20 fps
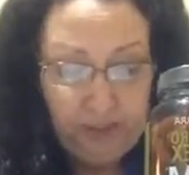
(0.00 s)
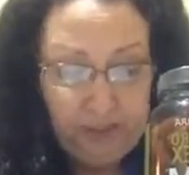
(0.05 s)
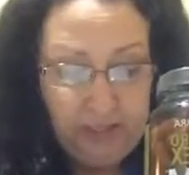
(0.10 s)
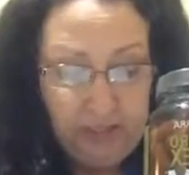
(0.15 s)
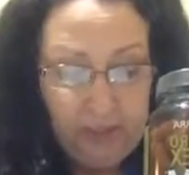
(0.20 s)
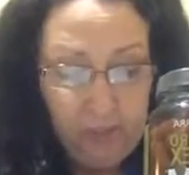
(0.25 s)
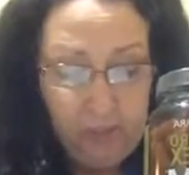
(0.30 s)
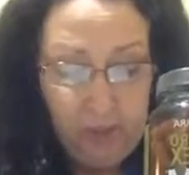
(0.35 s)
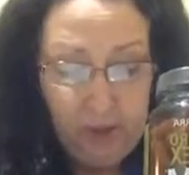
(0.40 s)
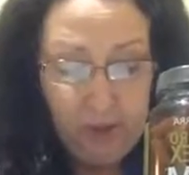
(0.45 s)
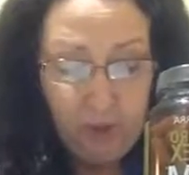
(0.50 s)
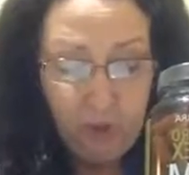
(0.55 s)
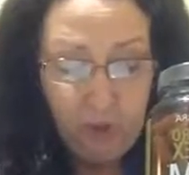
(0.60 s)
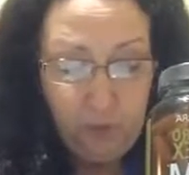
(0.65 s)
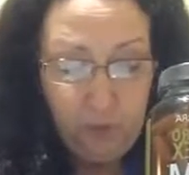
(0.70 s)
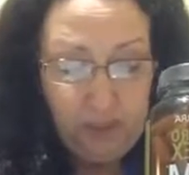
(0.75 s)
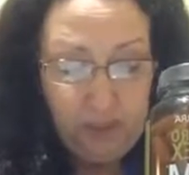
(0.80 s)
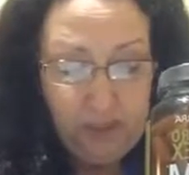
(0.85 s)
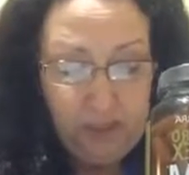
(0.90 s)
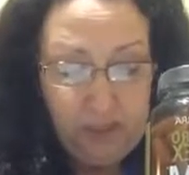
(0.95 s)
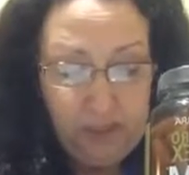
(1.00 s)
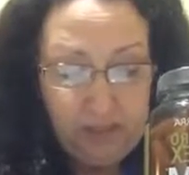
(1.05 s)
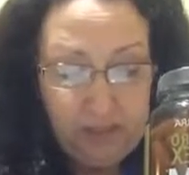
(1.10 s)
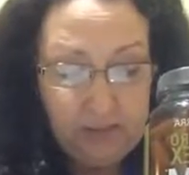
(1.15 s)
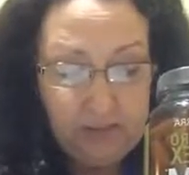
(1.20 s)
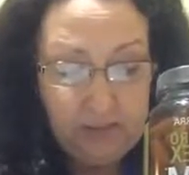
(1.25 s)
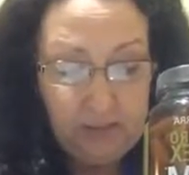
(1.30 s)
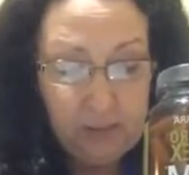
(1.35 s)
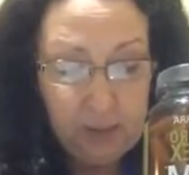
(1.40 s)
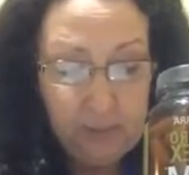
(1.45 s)
Now, the
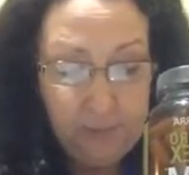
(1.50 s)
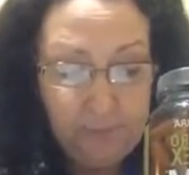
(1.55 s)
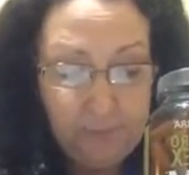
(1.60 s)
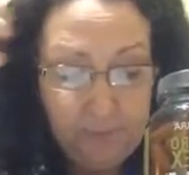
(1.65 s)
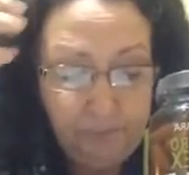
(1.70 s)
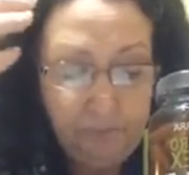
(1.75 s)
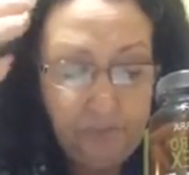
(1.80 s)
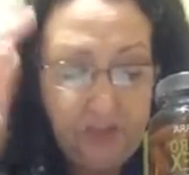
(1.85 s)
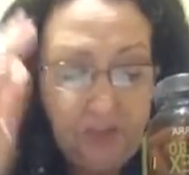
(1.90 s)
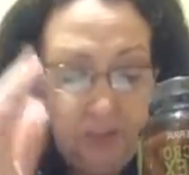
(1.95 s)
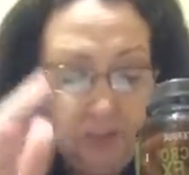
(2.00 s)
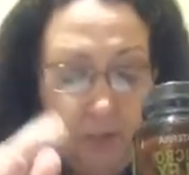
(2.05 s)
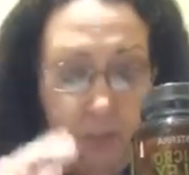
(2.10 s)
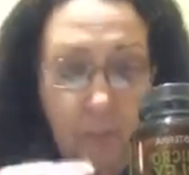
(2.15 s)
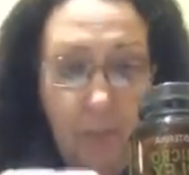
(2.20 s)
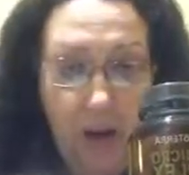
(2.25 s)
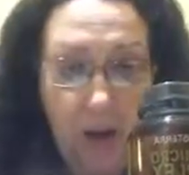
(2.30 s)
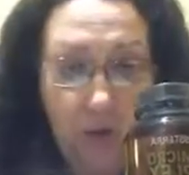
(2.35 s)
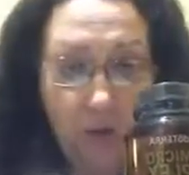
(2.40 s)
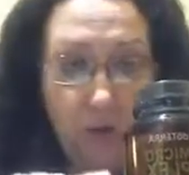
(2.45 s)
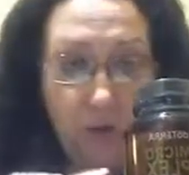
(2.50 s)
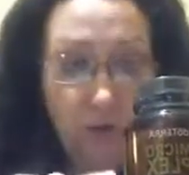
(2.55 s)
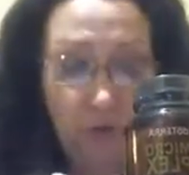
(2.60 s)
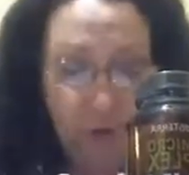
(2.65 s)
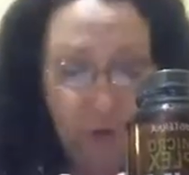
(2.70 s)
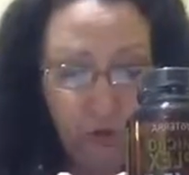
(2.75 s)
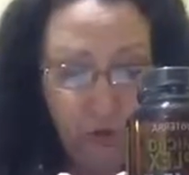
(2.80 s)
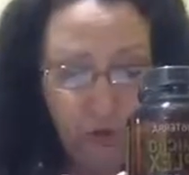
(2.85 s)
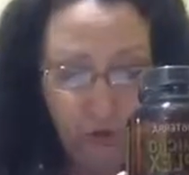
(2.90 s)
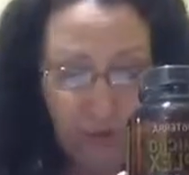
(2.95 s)
Microplex is a
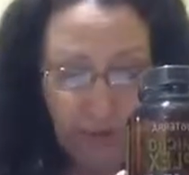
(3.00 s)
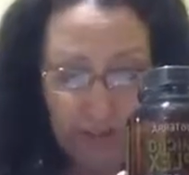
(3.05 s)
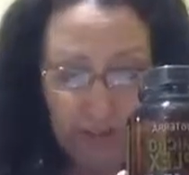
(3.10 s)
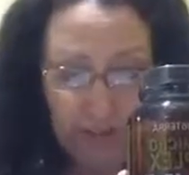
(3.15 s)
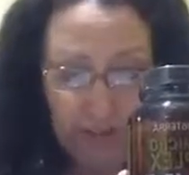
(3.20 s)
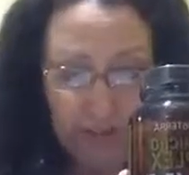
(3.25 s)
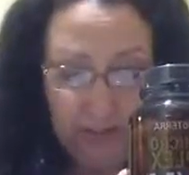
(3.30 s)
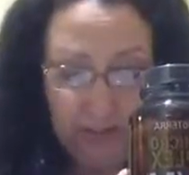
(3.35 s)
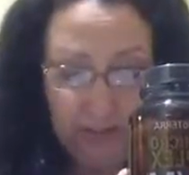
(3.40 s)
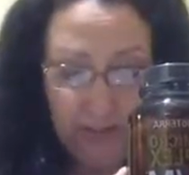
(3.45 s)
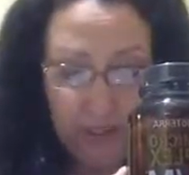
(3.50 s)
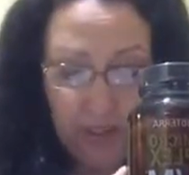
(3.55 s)
micronutrient